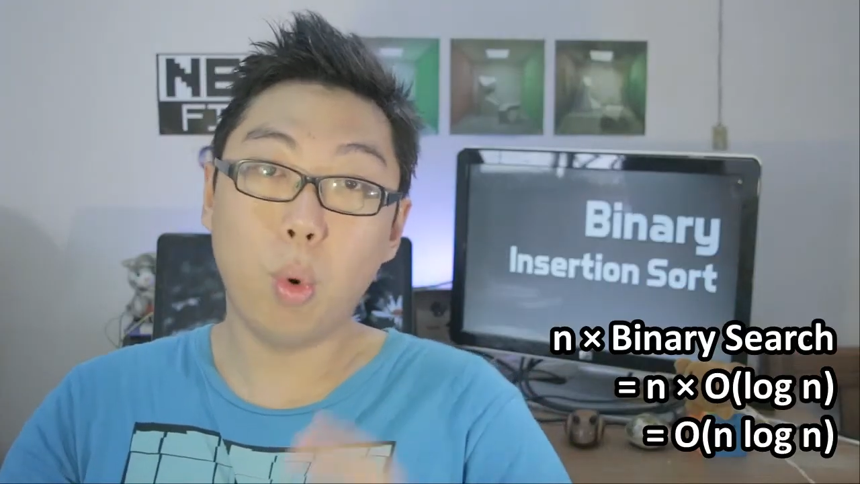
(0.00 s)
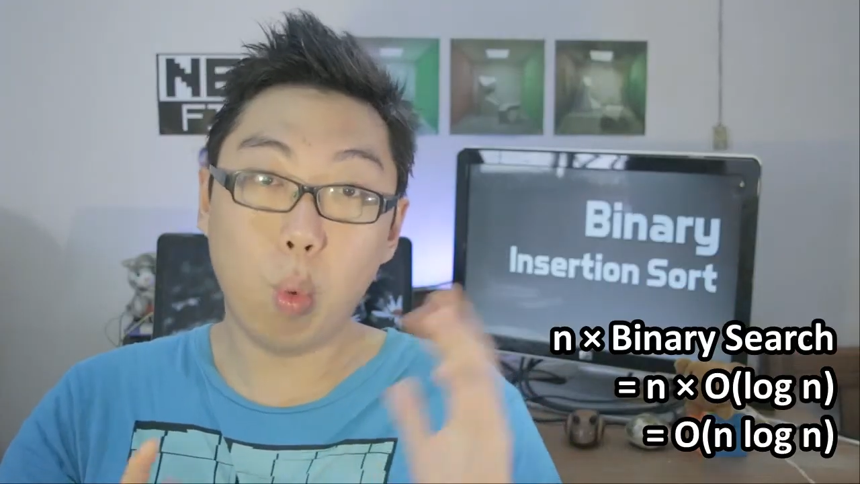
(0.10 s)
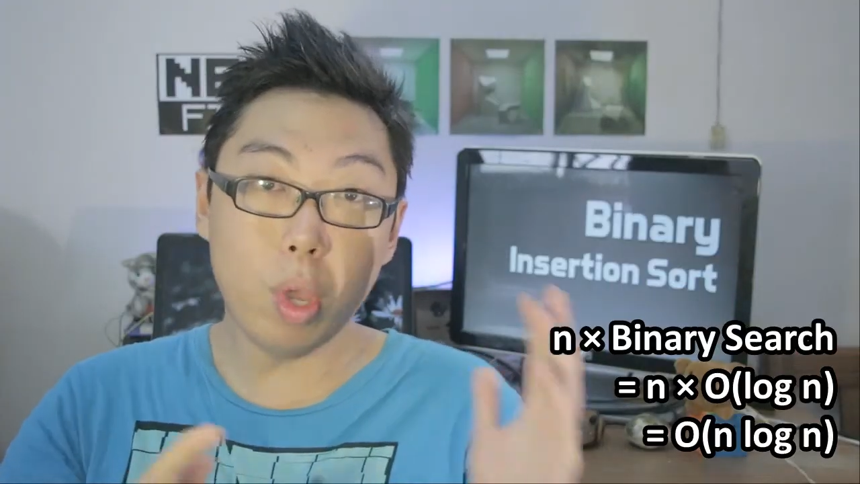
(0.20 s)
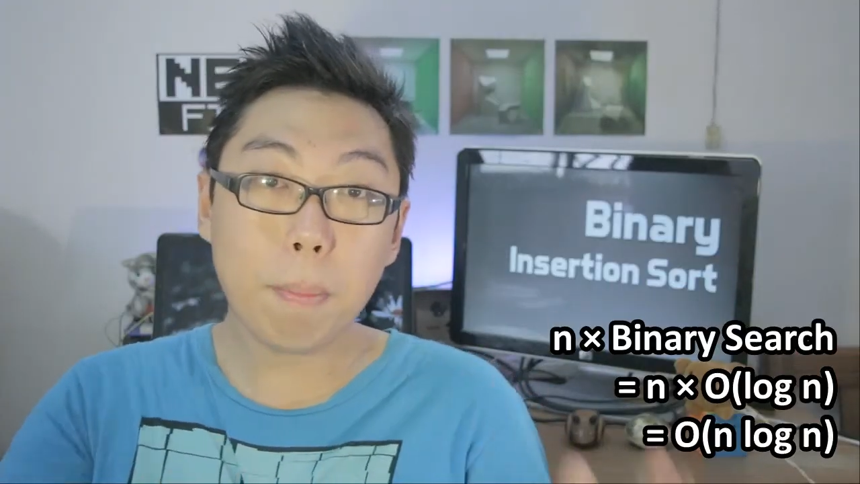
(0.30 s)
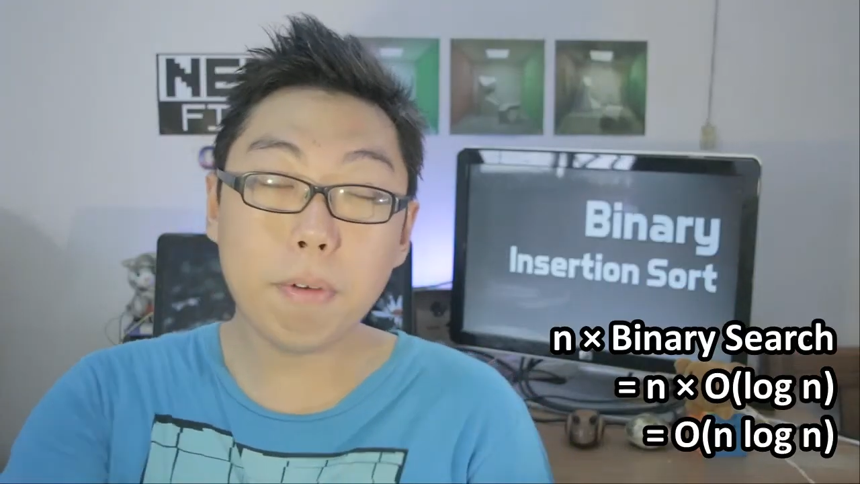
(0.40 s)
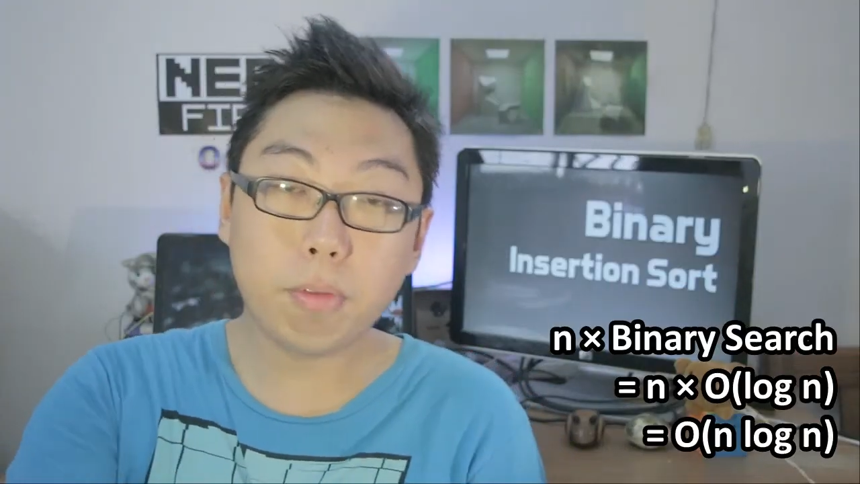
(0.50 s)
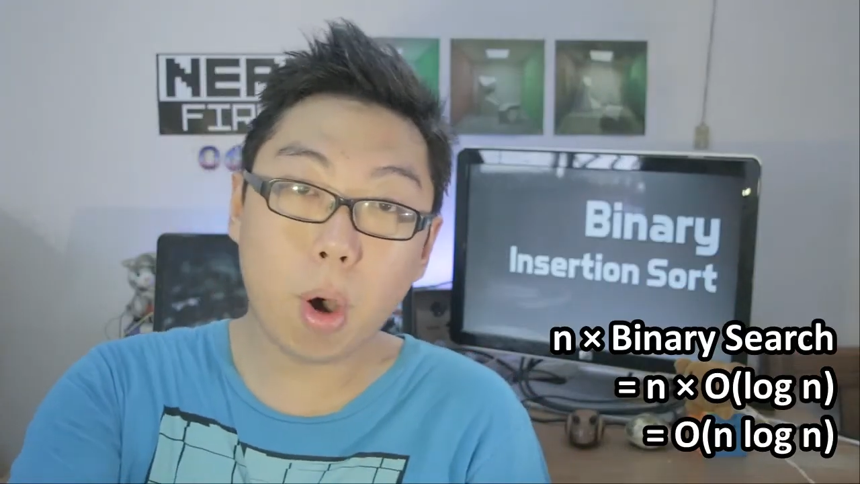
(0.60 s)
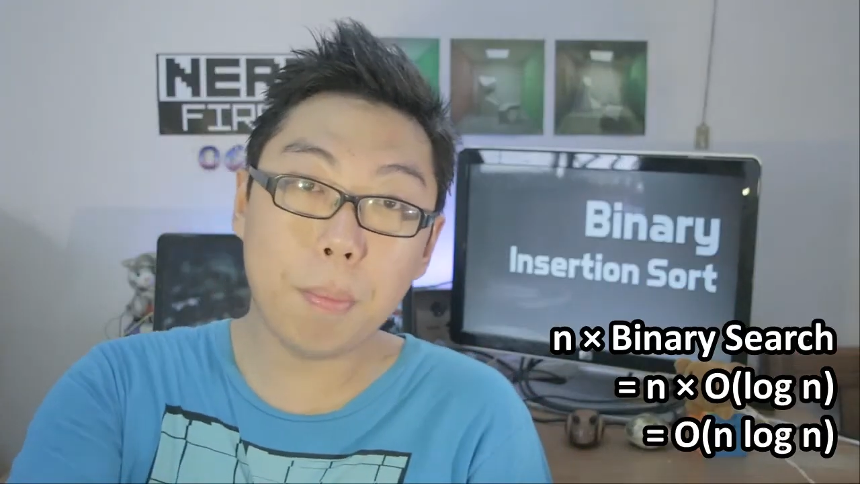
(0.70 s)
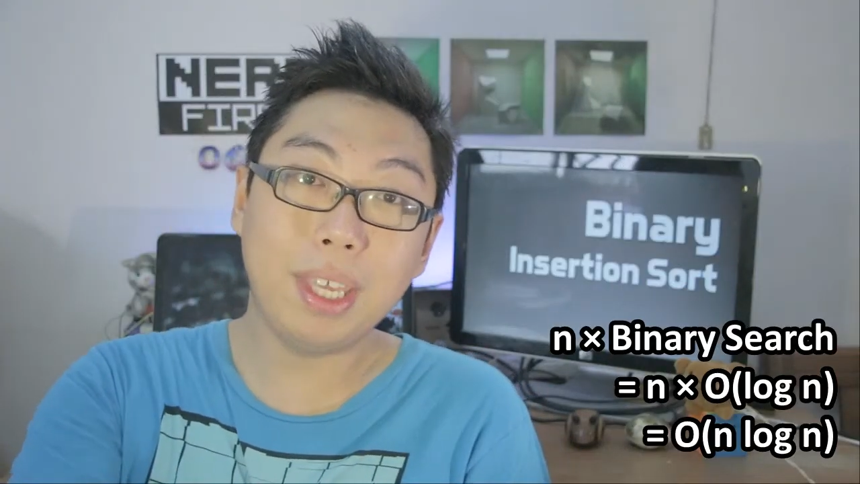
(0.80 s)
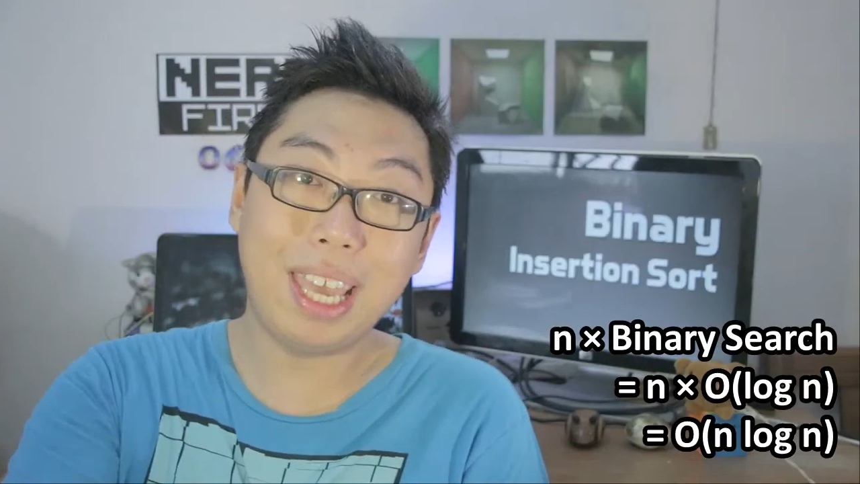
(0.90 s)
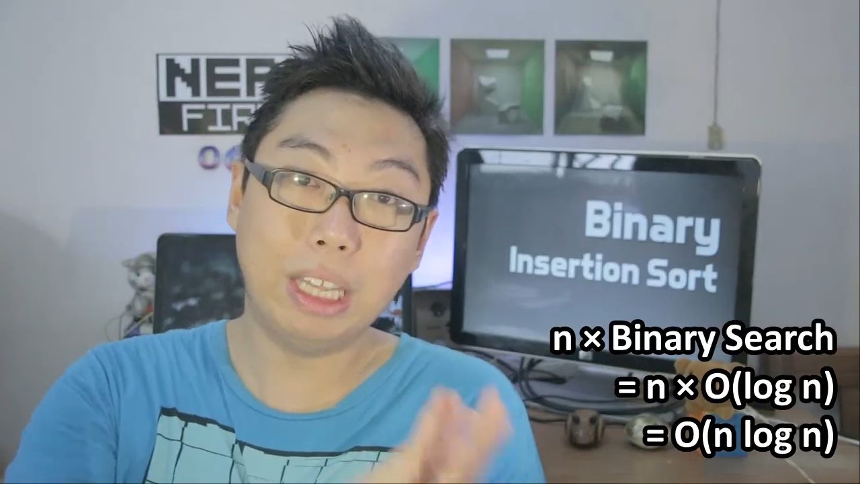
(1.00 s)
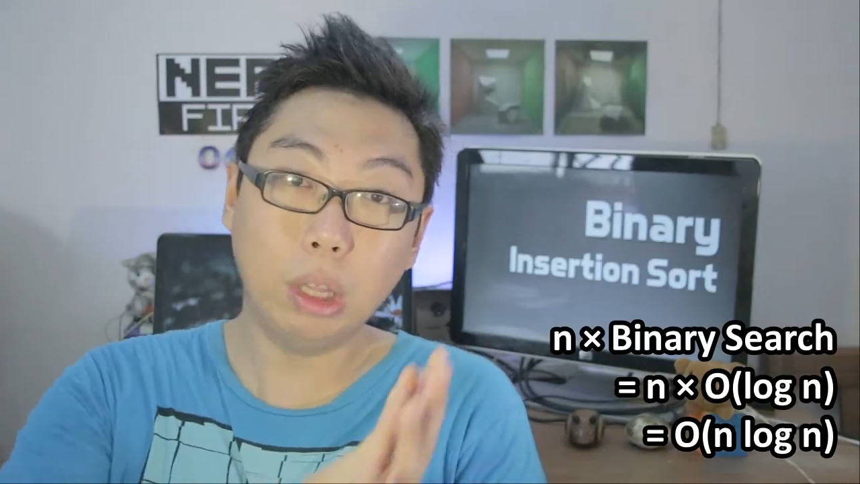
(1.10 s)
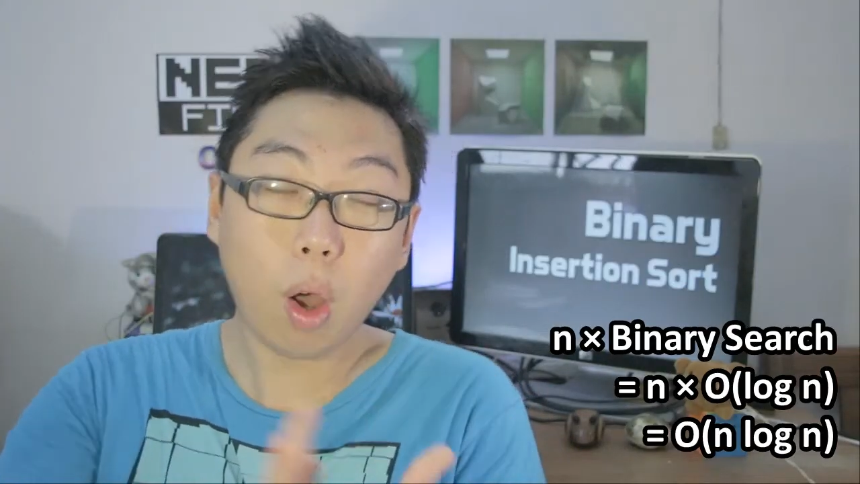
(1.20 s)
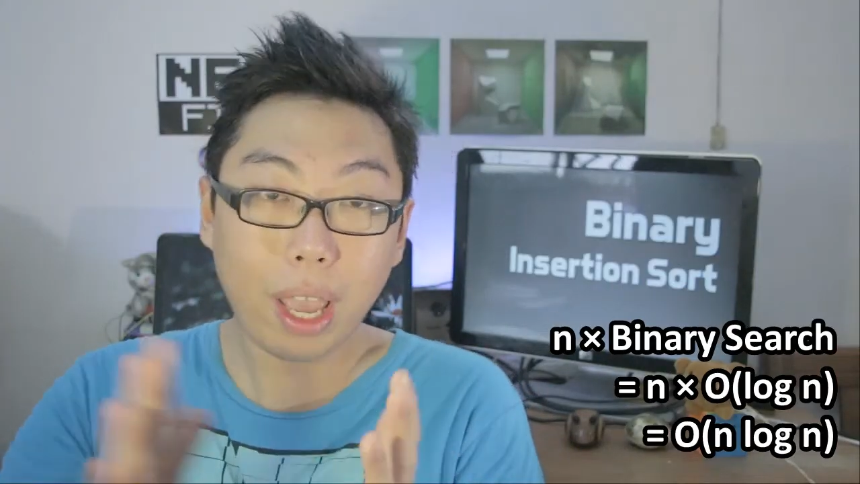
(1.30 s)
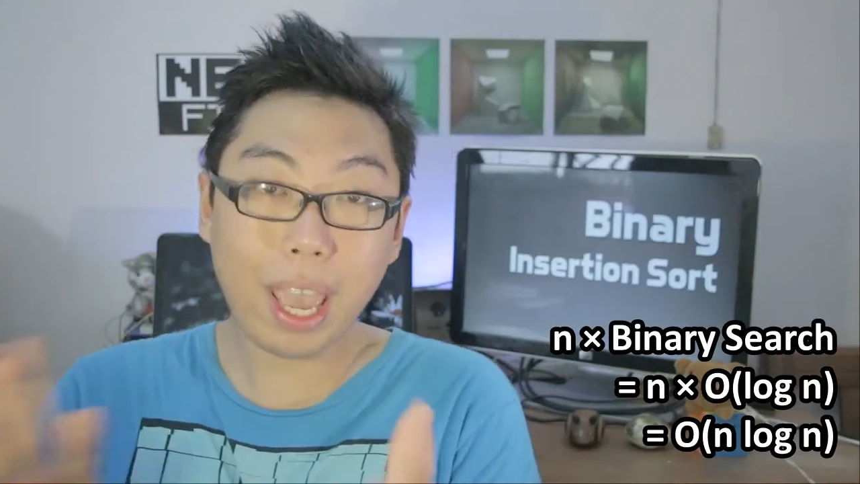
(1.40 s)
we are performing a
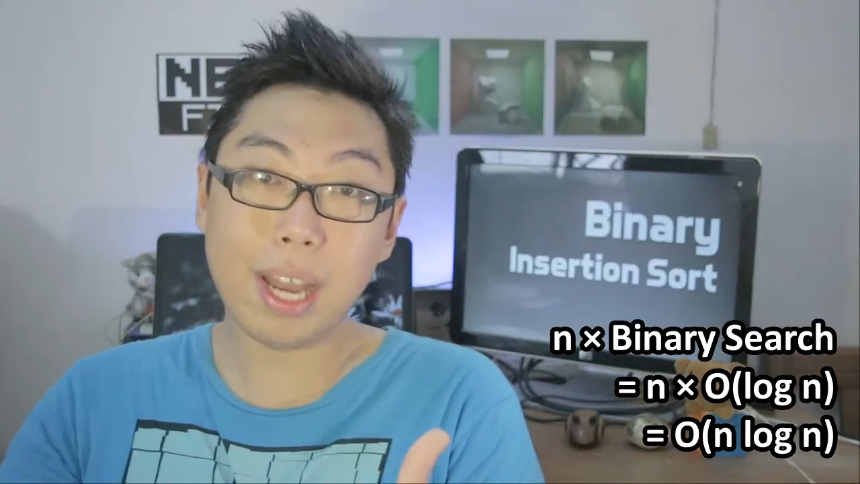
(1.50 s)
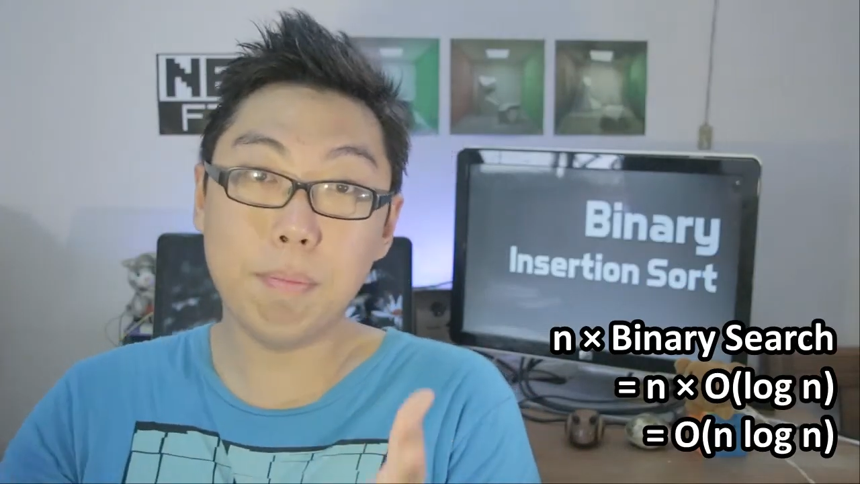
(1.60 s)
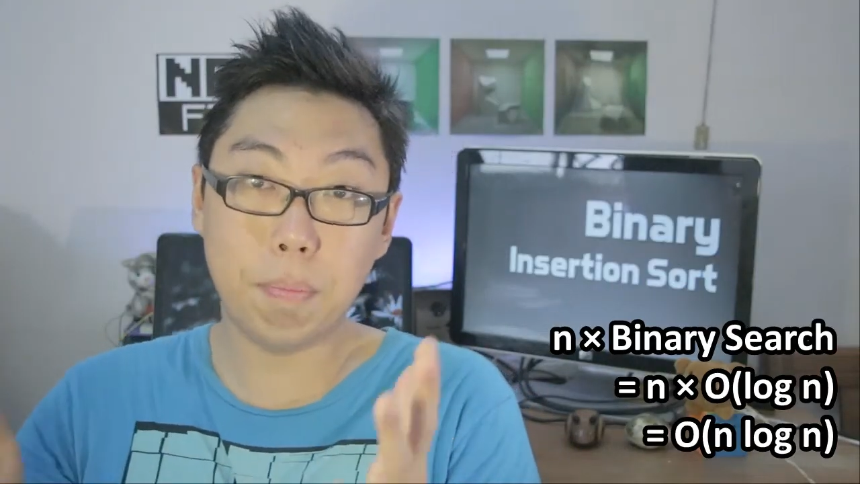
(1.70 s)
log n